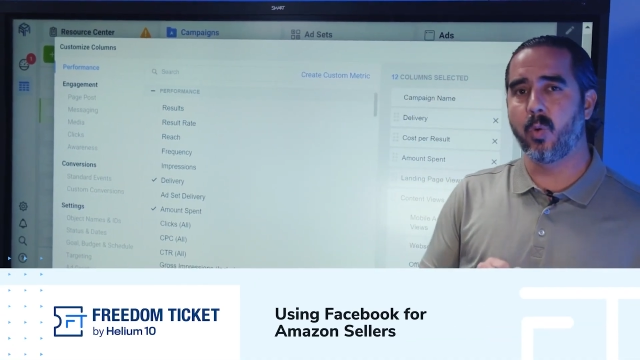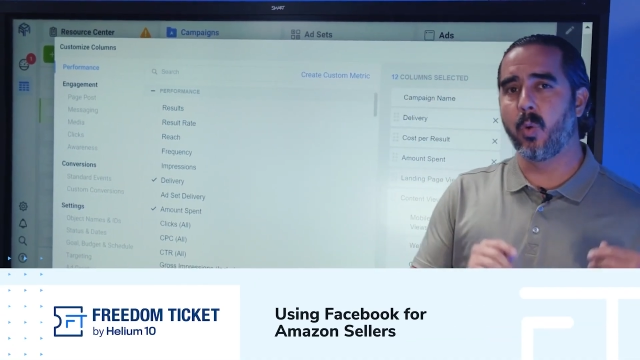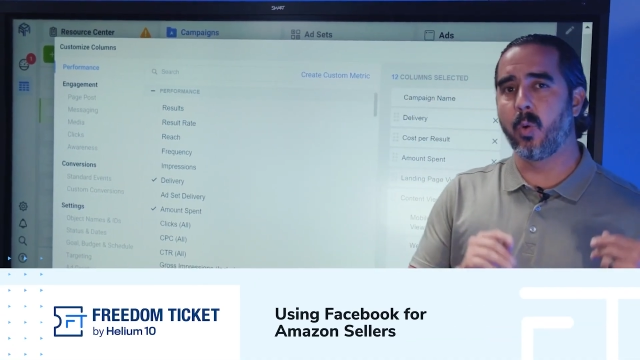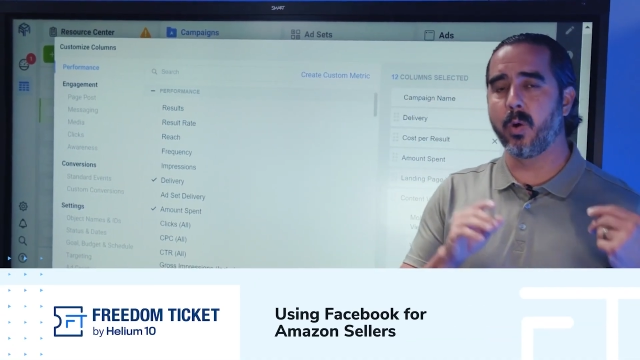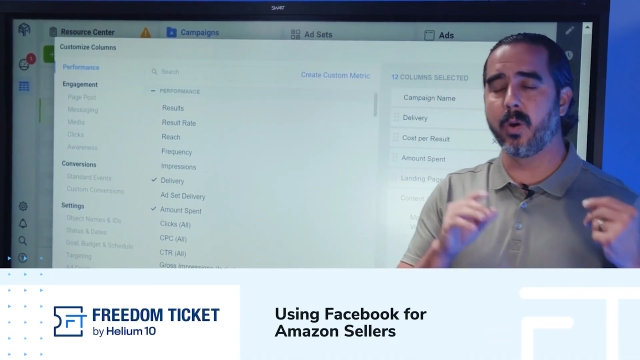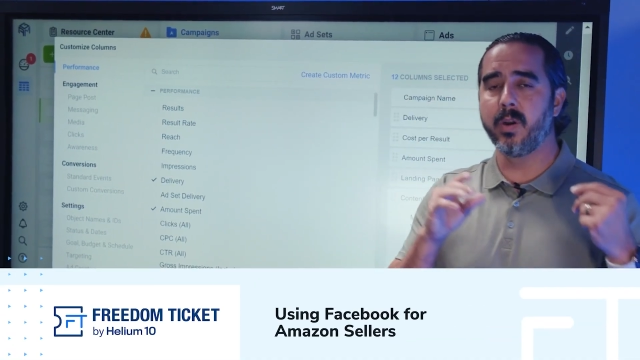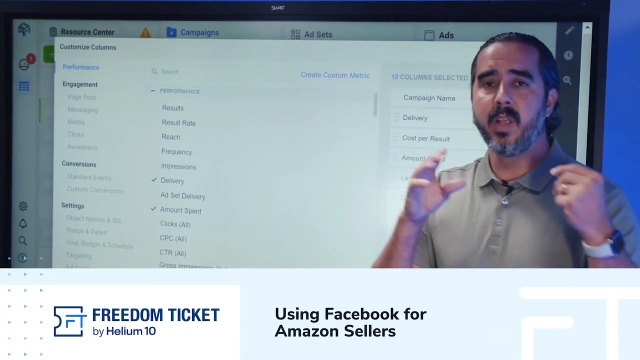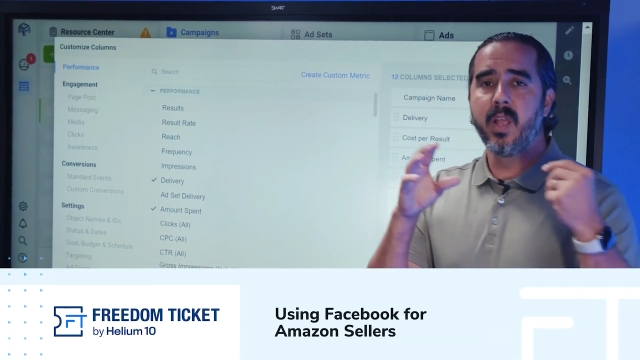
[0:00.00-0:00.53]

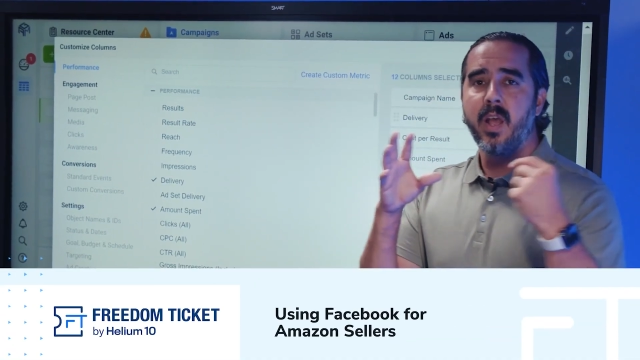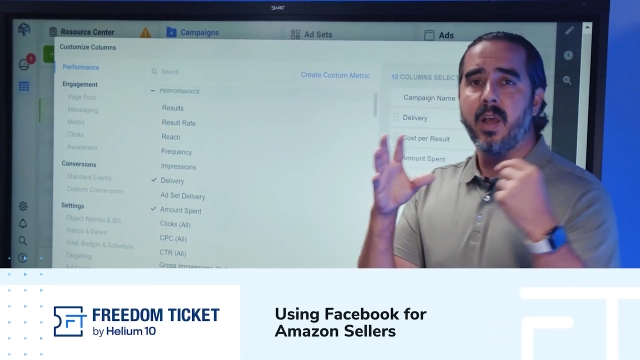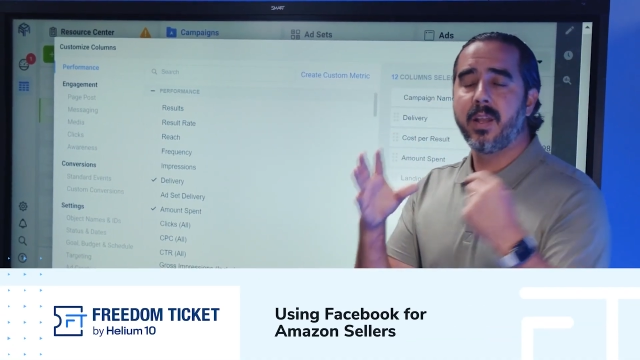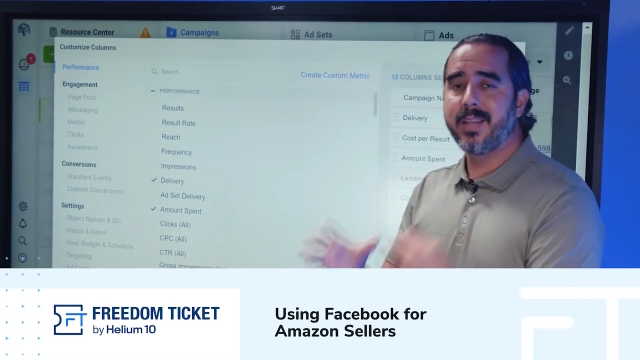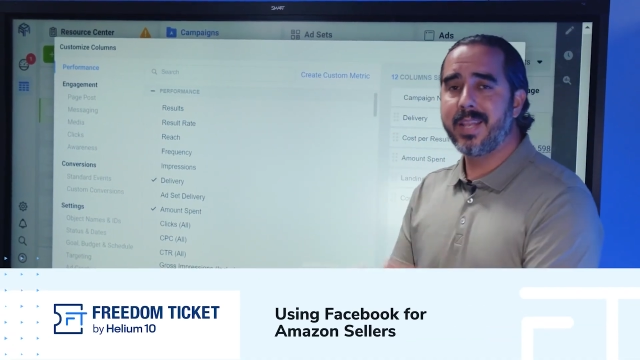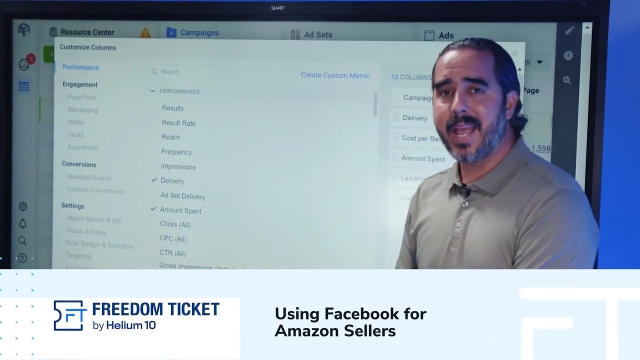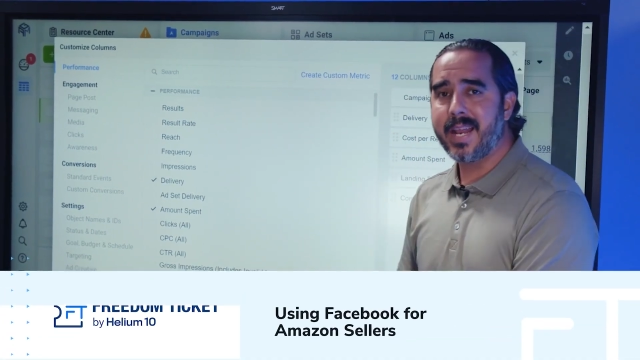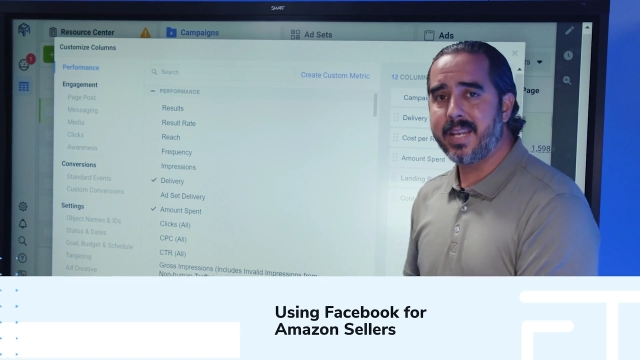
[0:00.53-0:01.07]
or
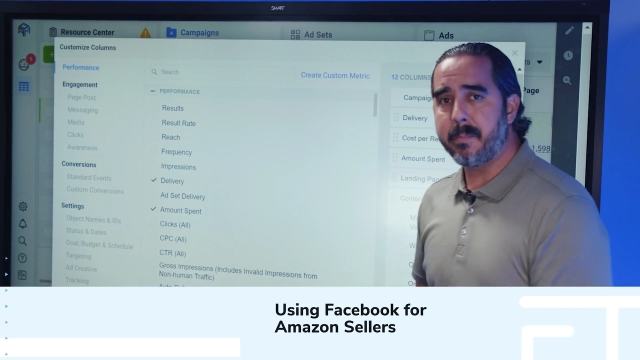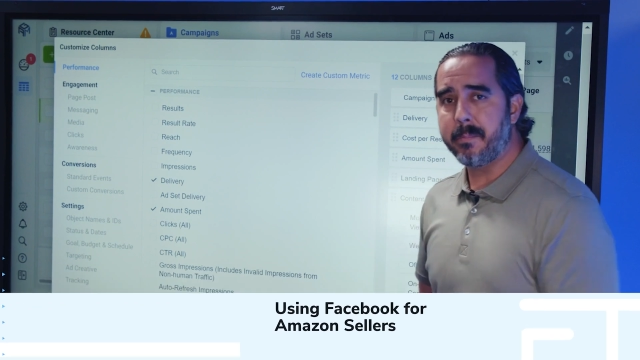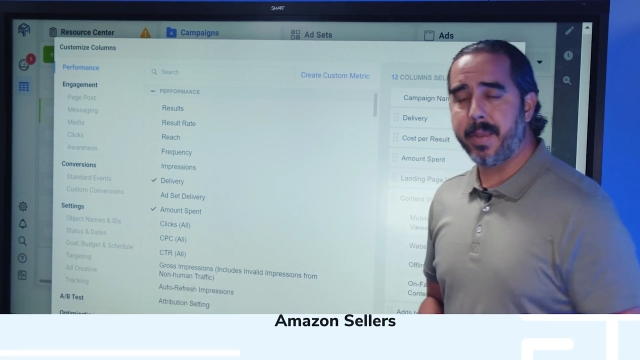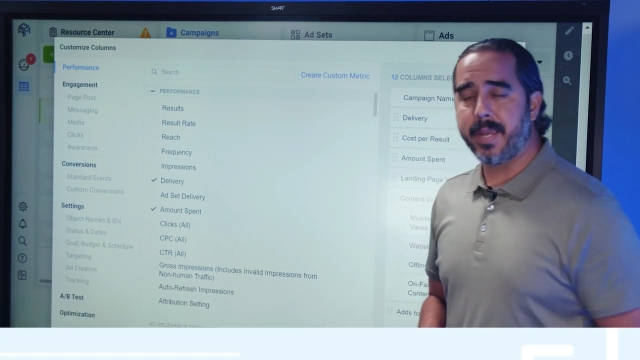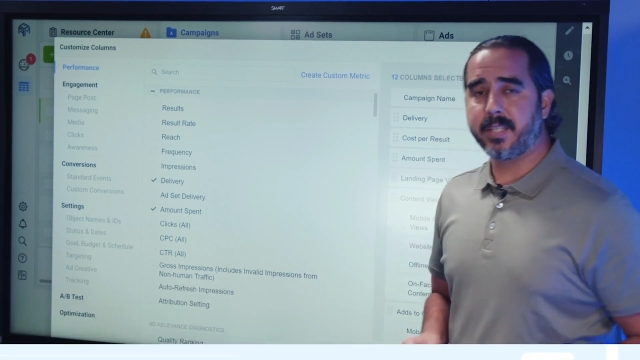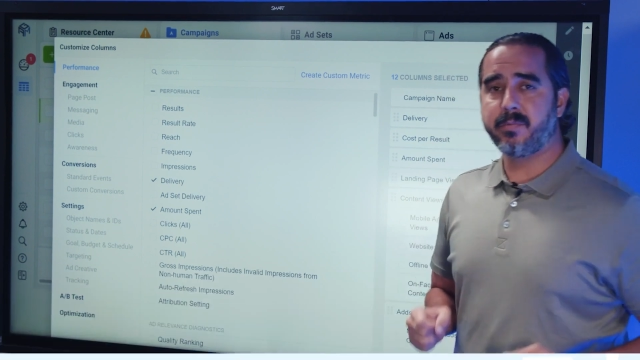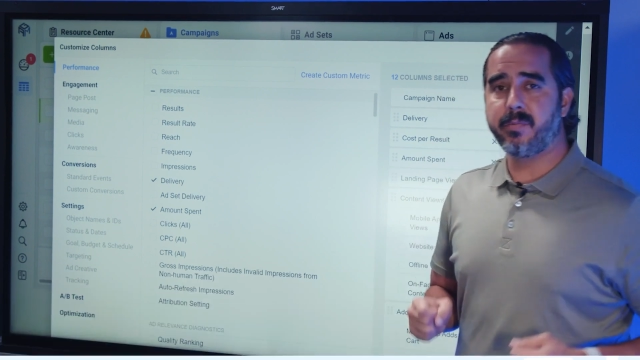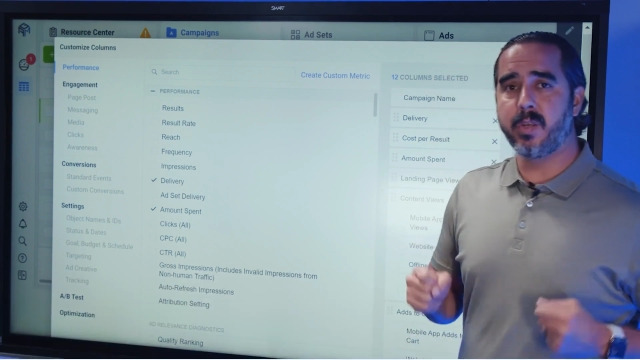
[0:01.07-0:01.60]
landing
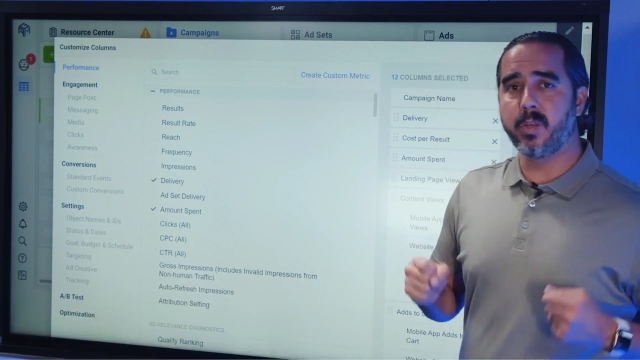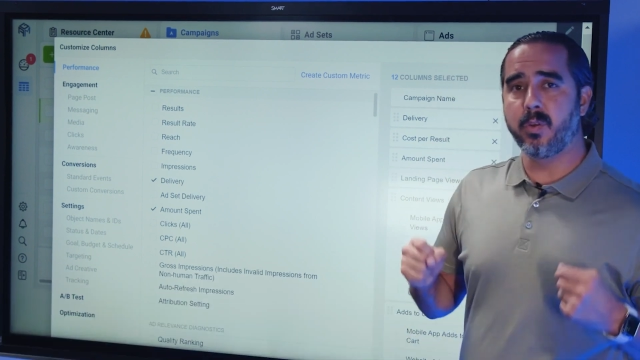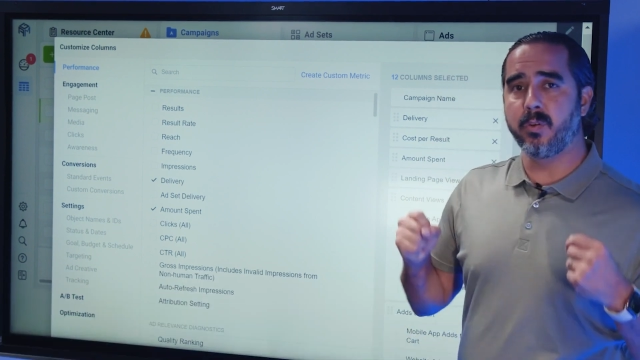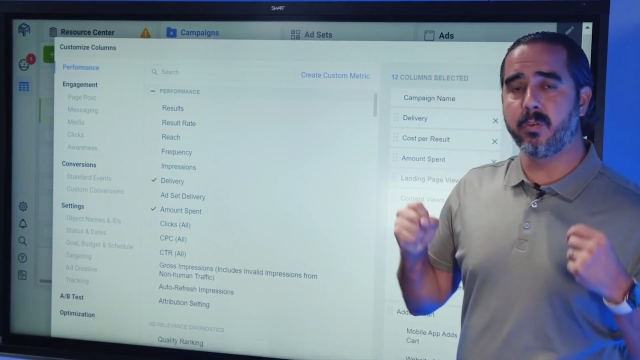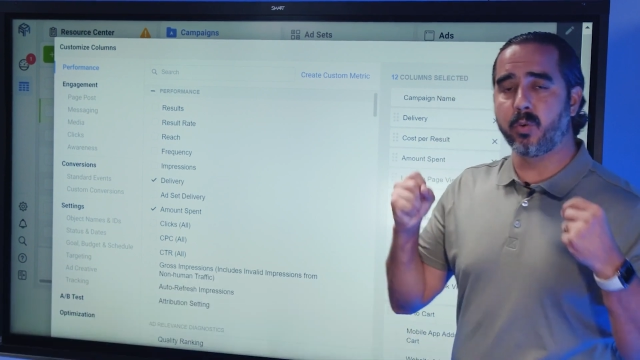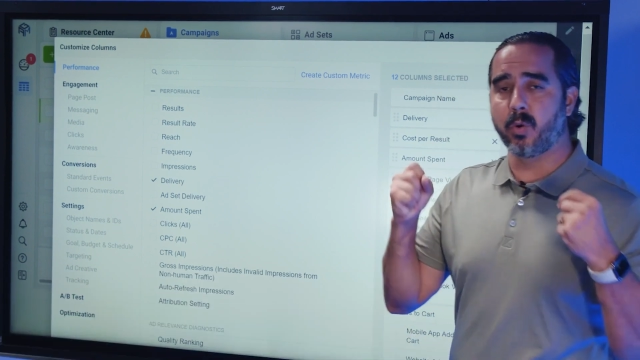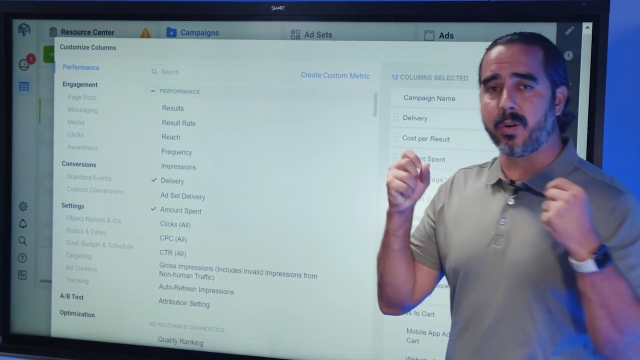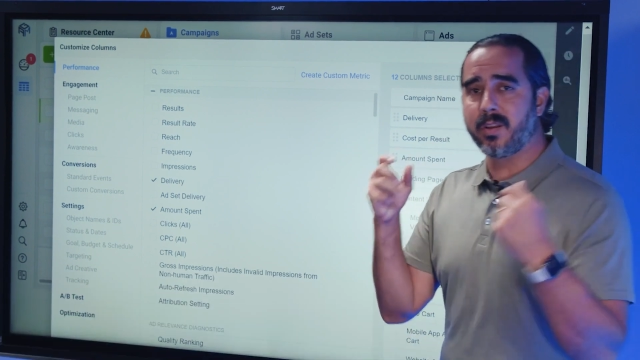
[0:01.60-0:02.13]
page
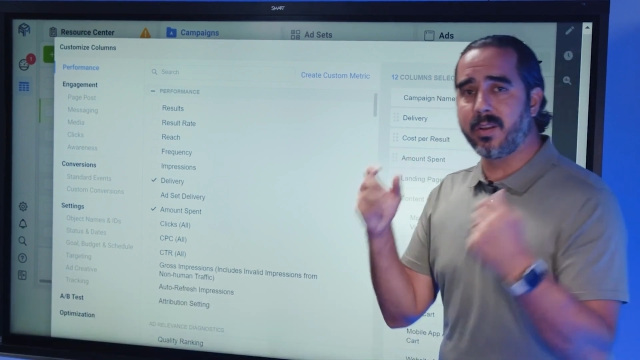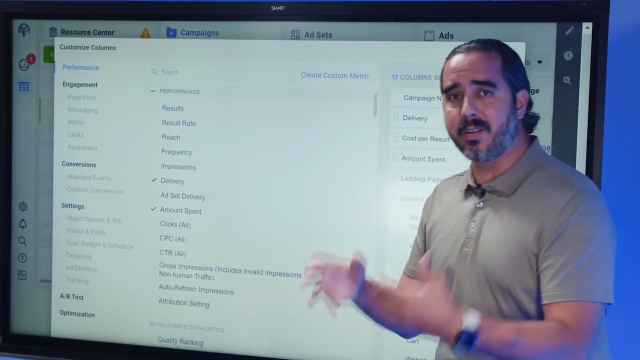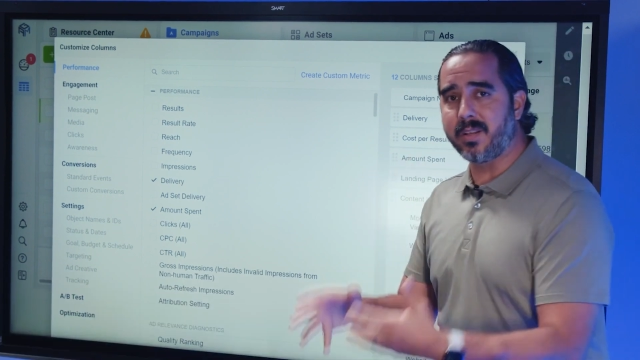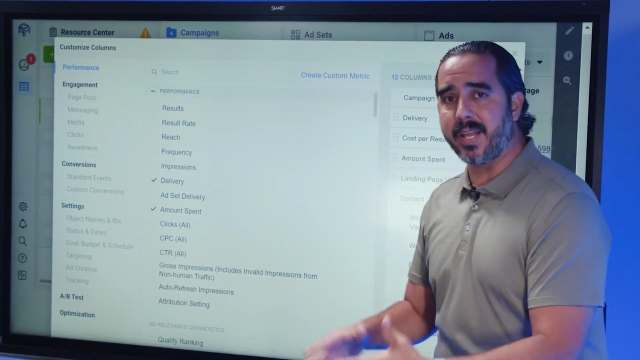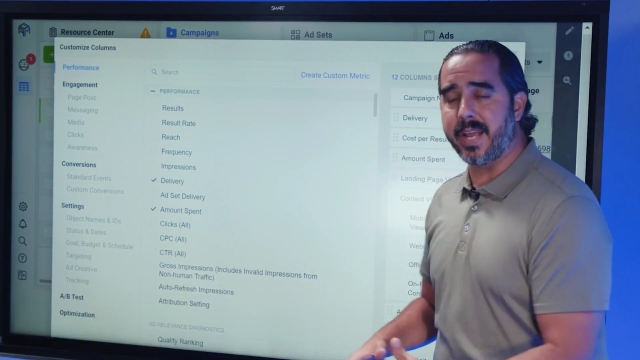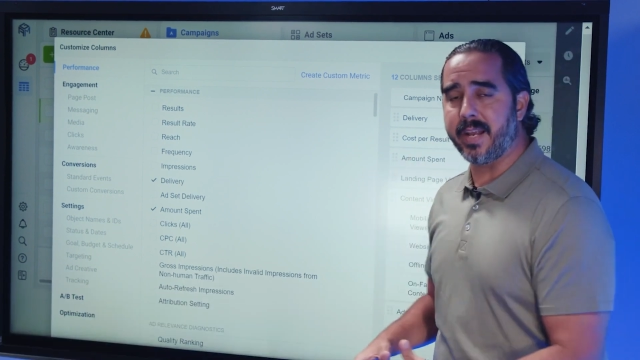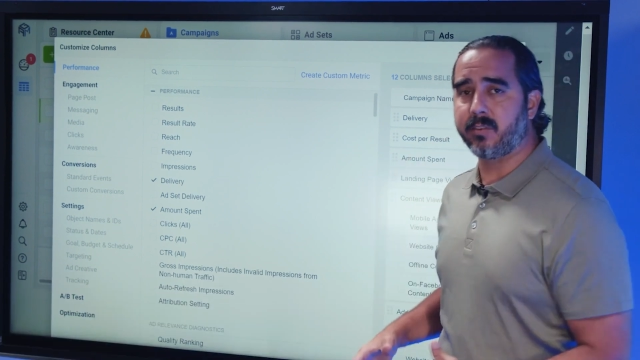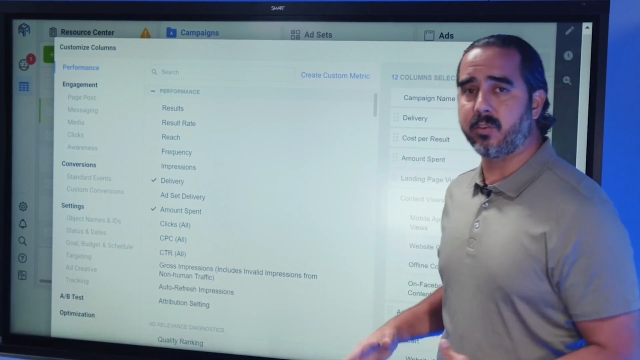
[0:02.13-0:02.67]
views or
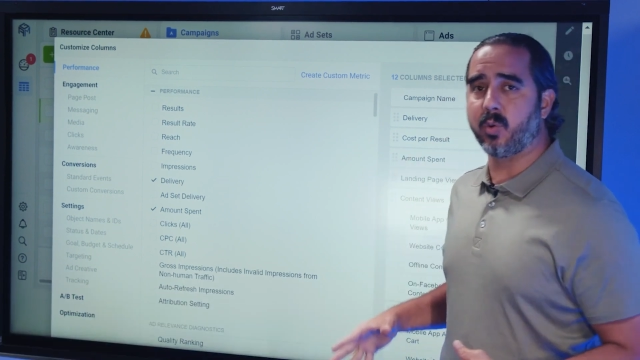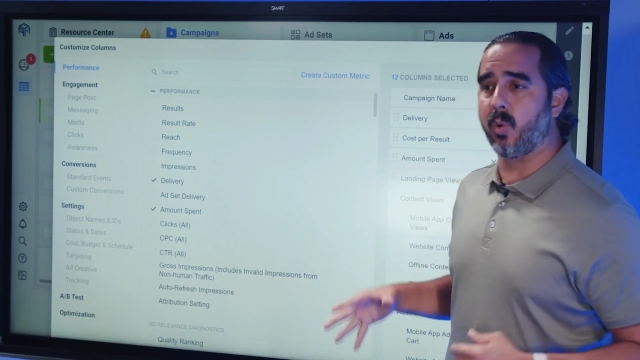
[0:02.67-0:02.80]
clicks